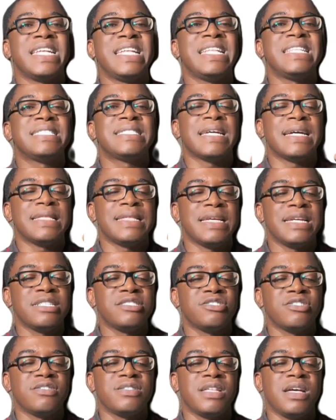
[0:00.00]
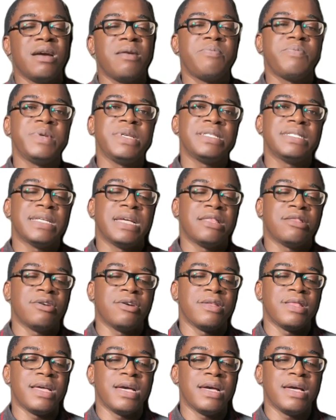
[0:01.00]
international peace and
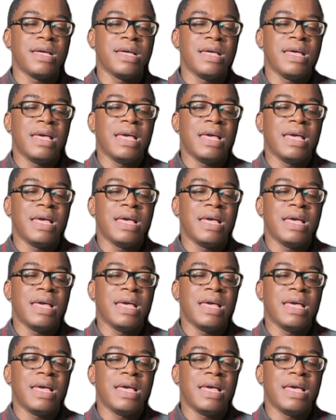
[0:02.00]
order,